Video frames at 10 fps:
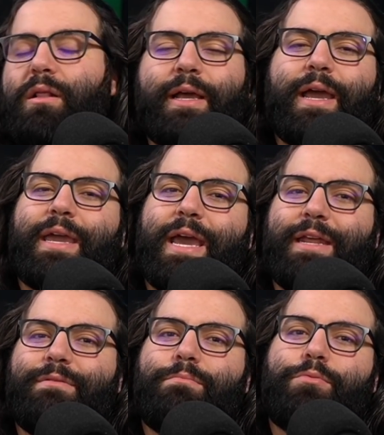Like, I can't
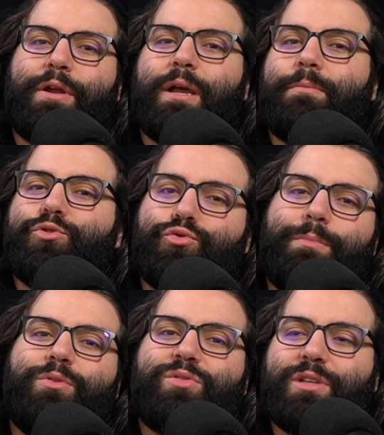even bring up
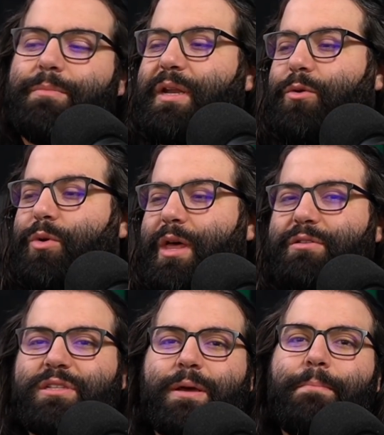tribute summoning
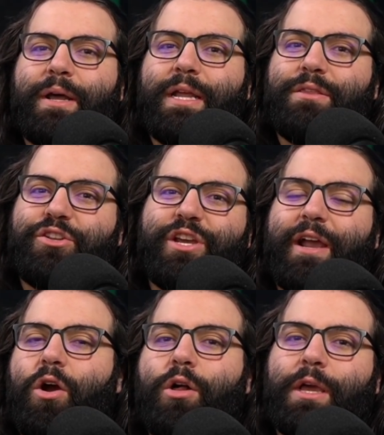without somebody in the
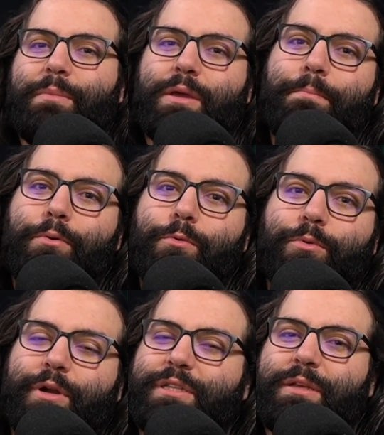chat calling me a
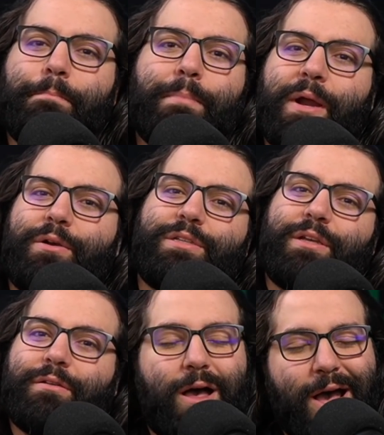boomer. It's
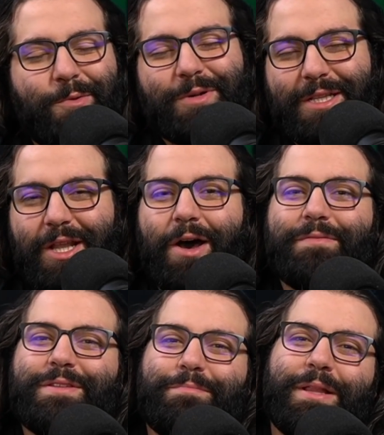embarrassing. I would
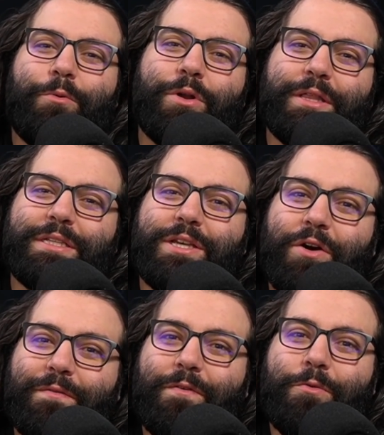love to play one of these
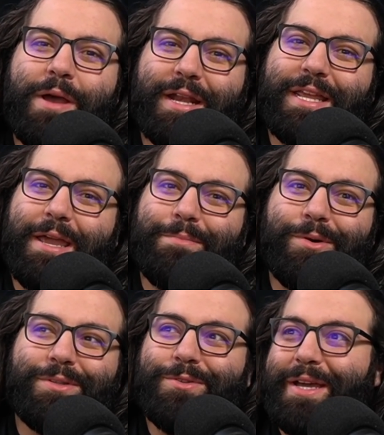GOAT format game
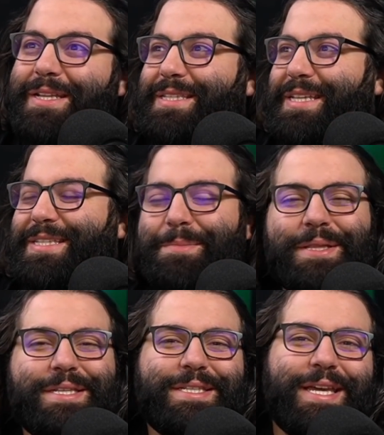modes so I can see some of
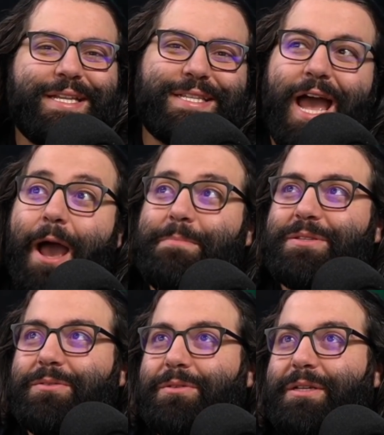these kids
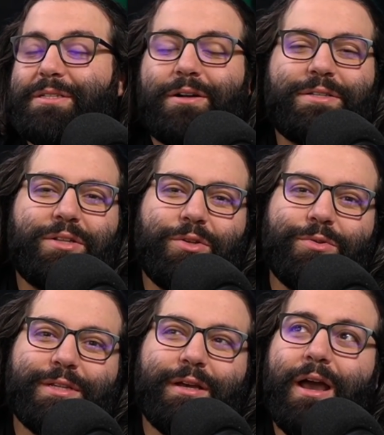absolutely start to
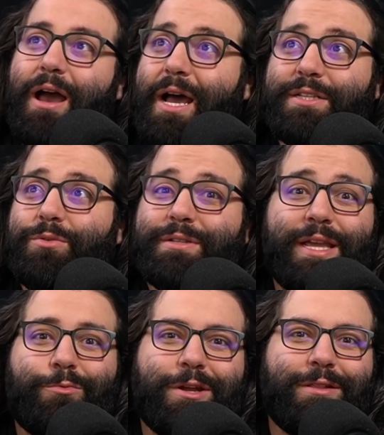lose it as soon as
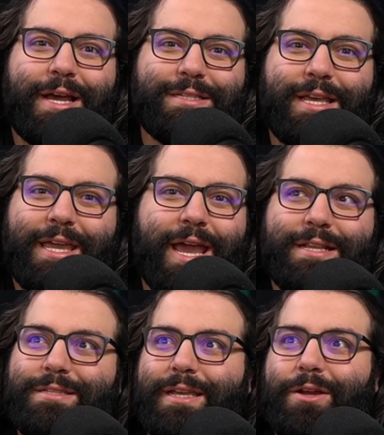they realize they
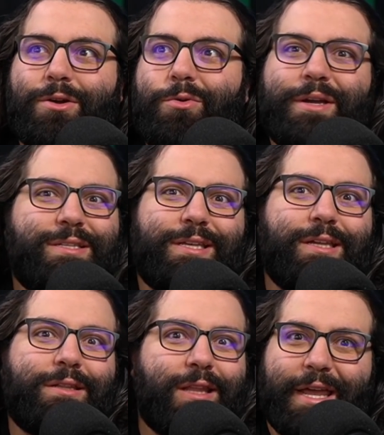can't synchro,
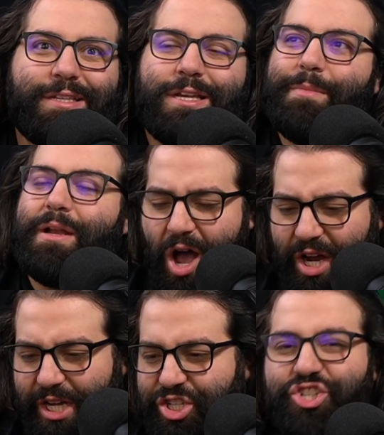exceed, link summon a
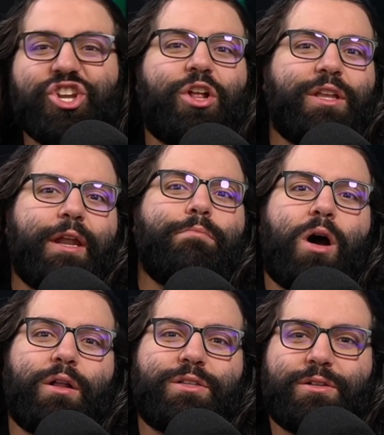gajillion
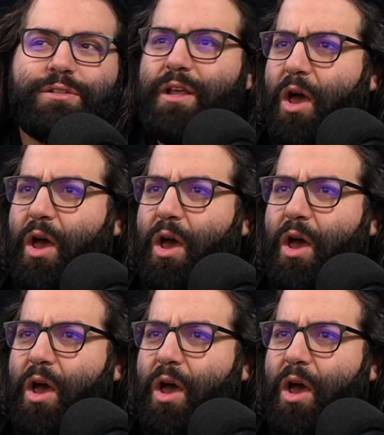monsters.